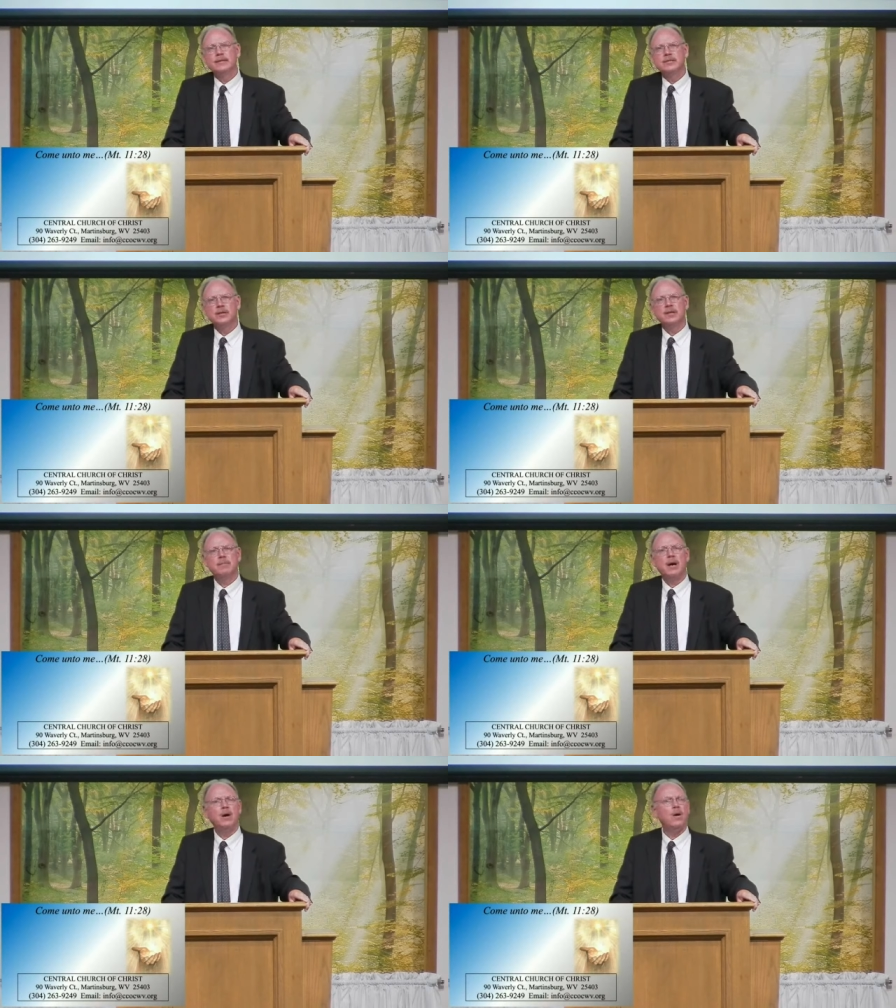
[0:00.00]
so that
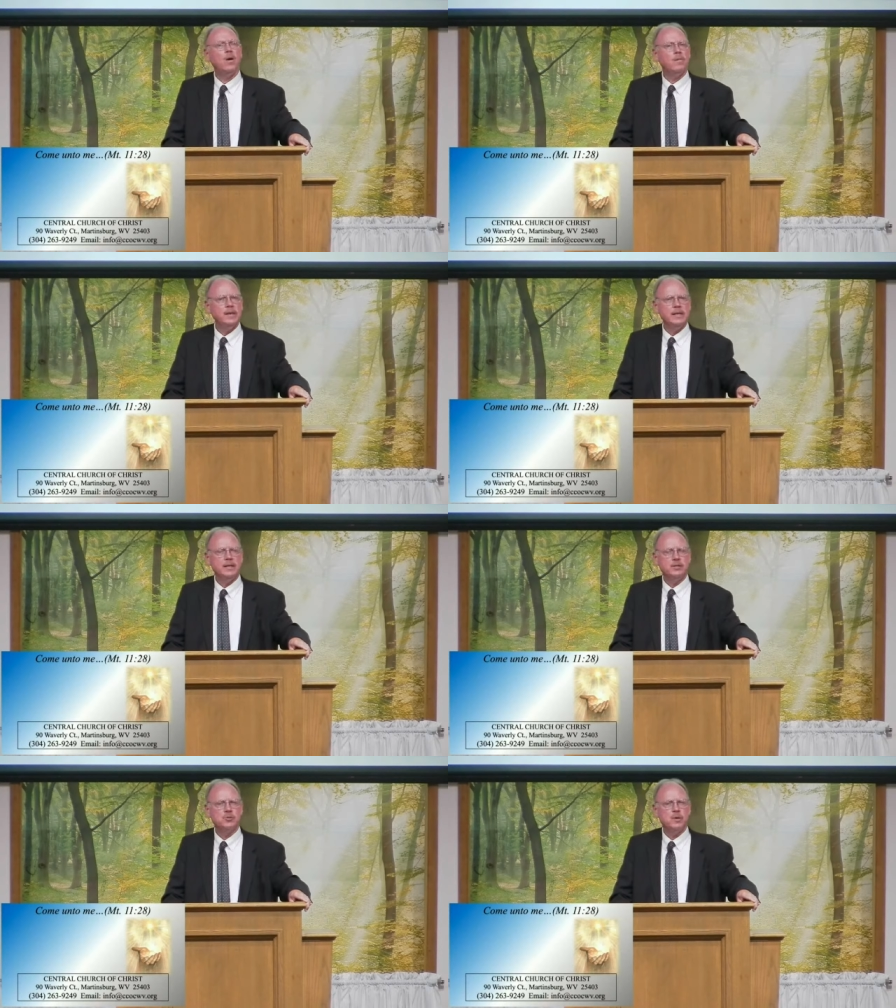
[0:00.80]
by all
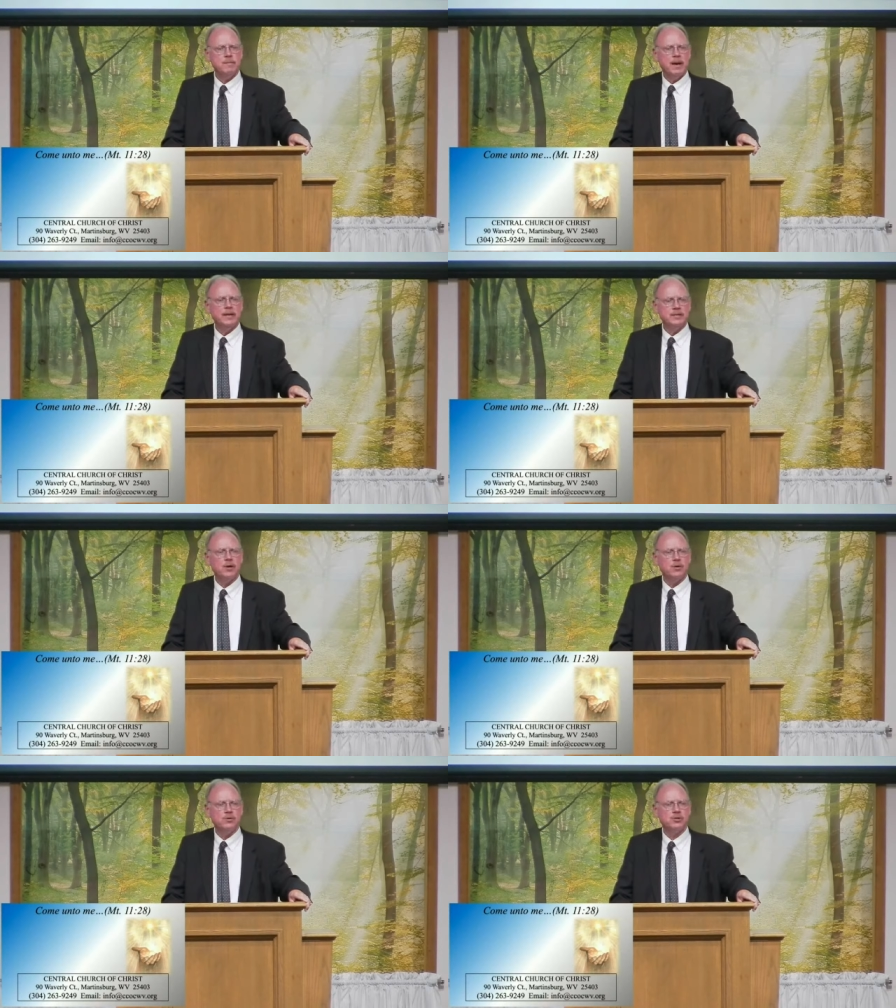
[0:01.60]
means we might
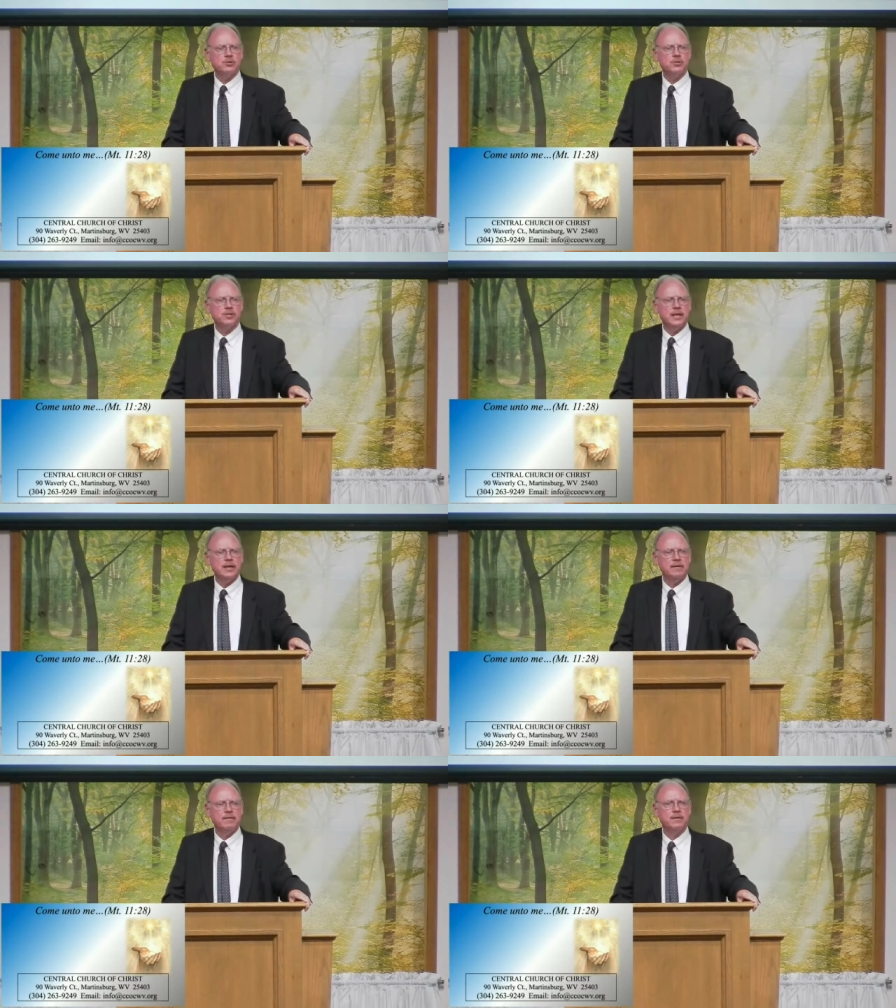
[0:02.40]
also
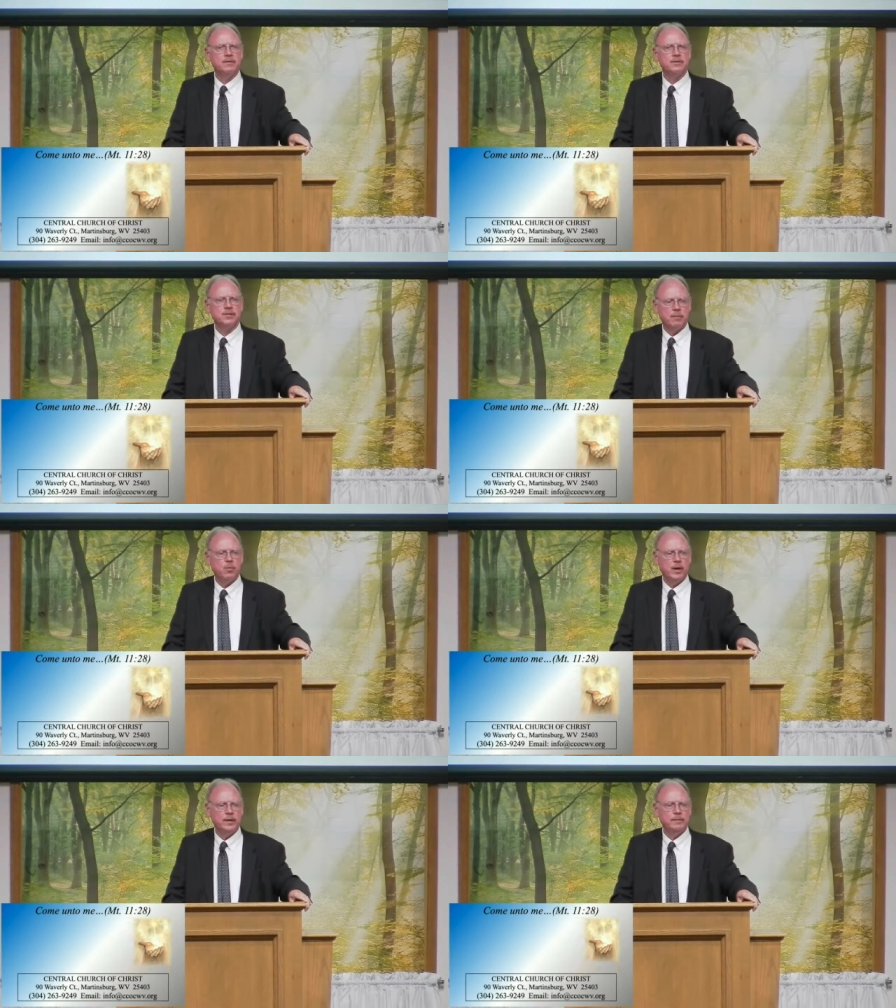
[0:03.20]
save
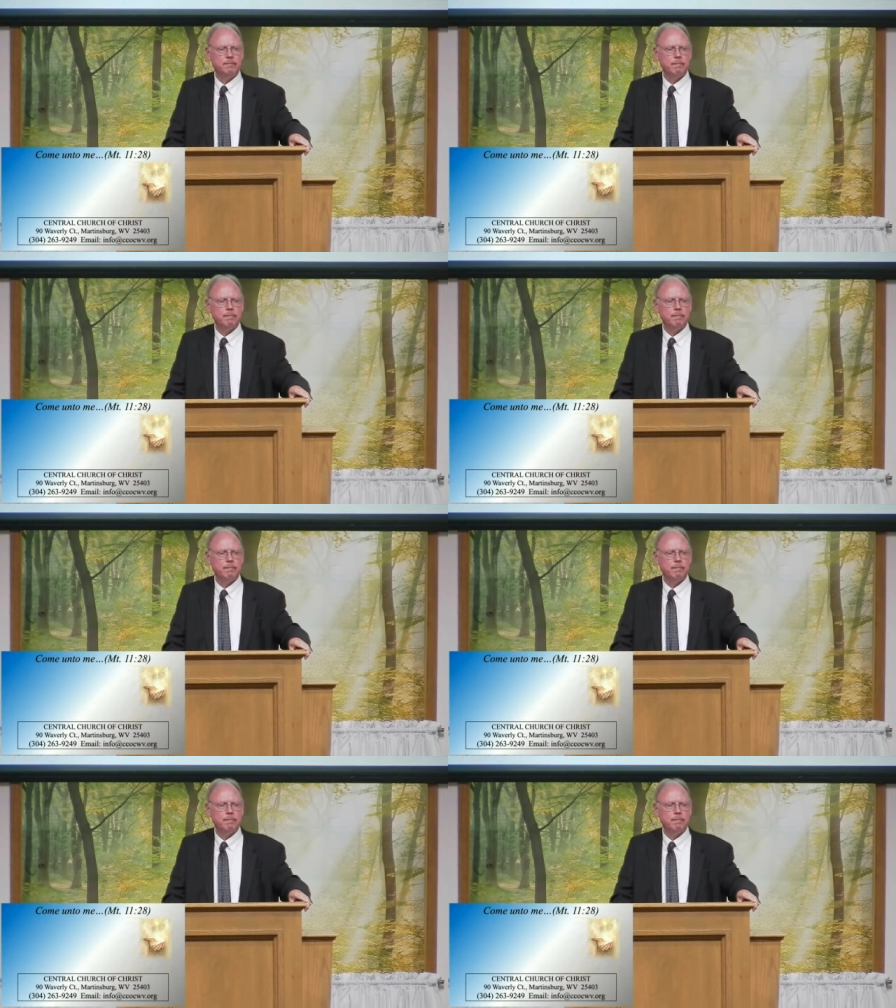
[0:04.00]
someone